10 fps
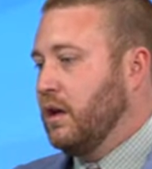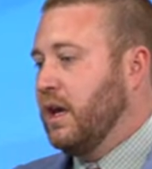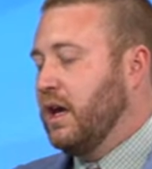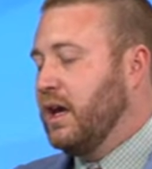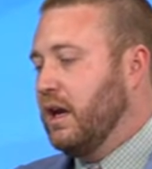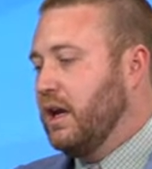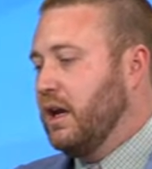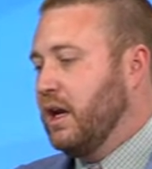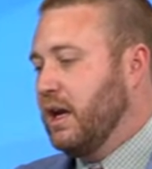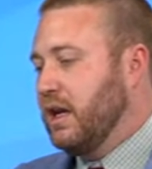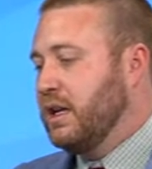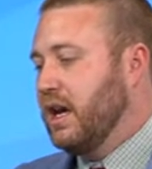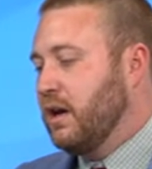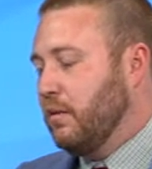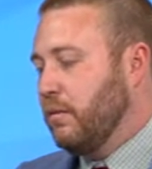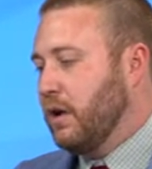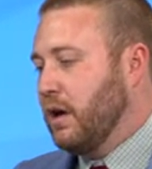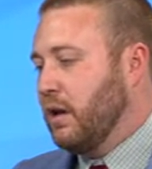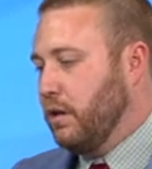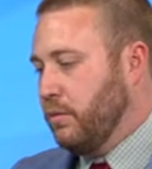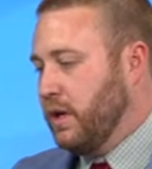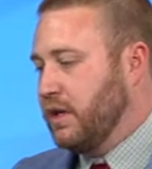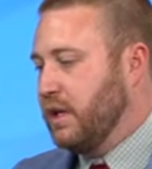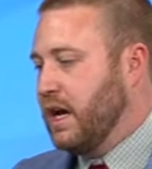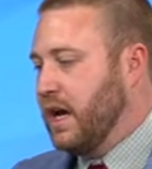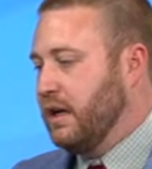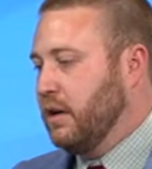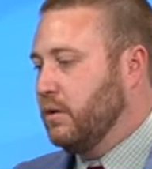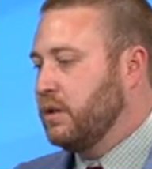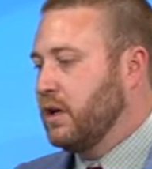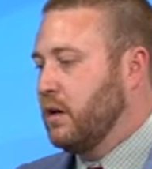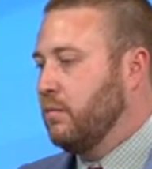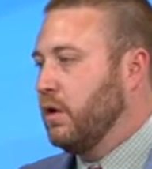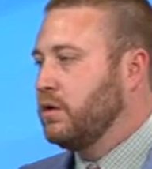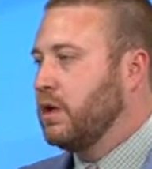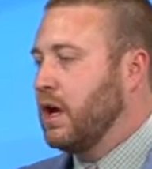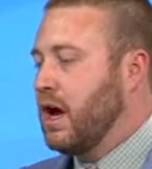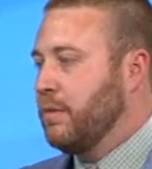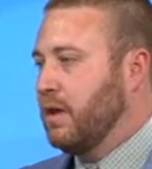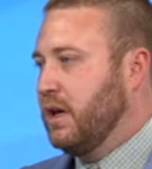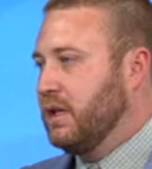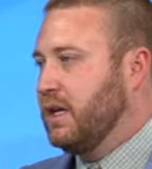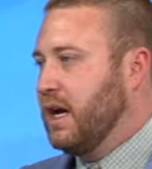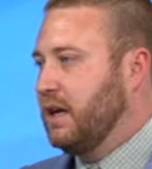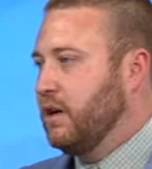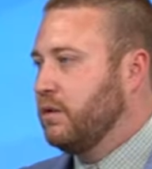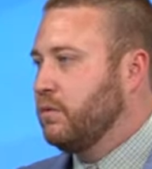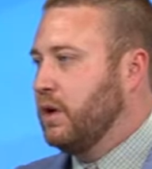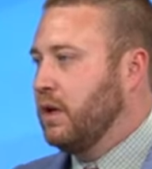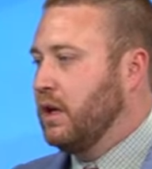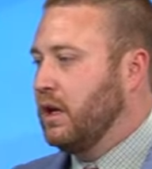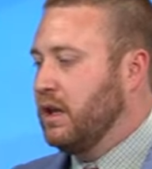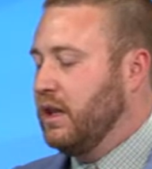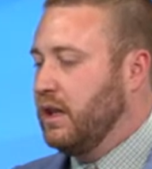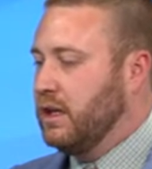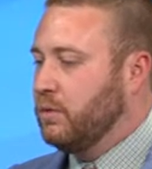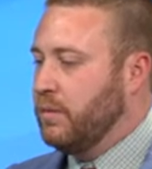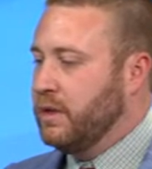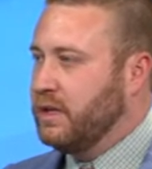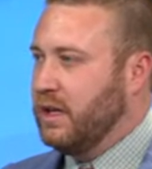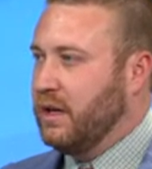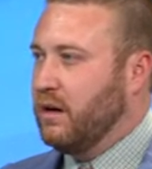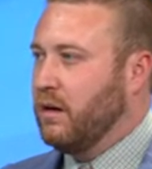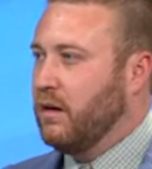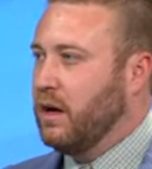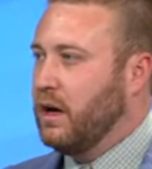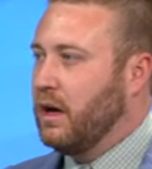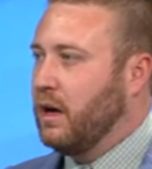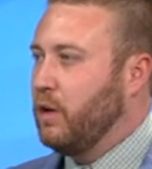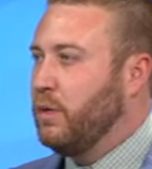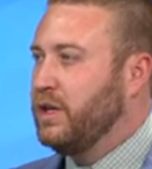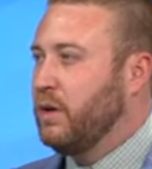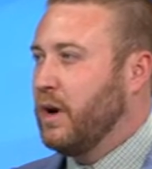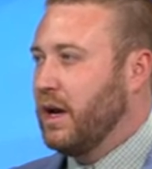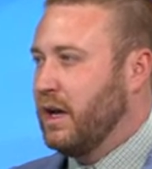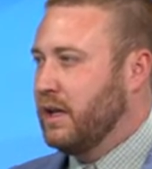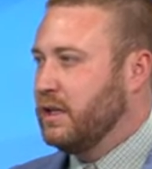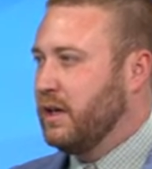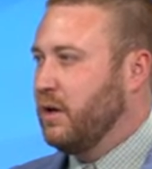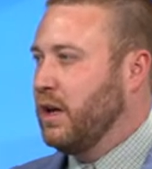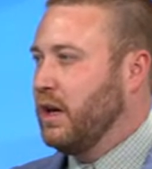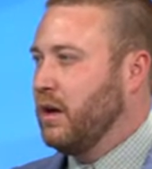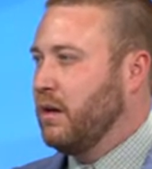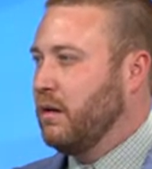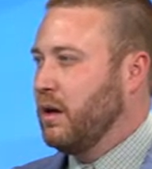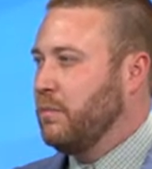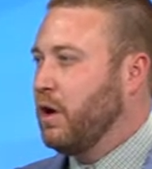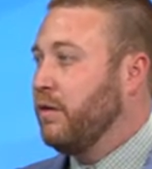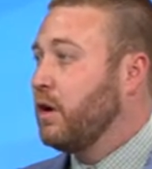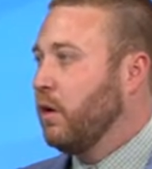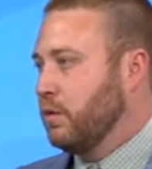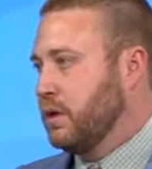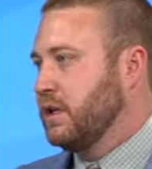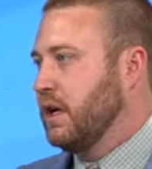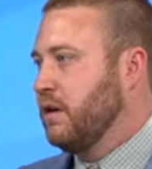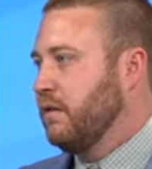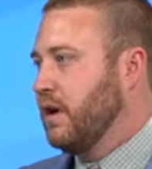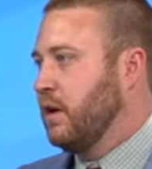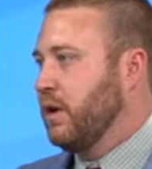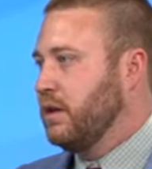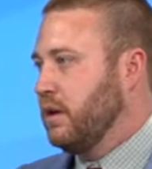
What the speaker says: It can take a little bit to diagnose. Most commonly it's diagnosed when these women see their OBGYNs, and they'll get a pelvic ultrasound to evaluate the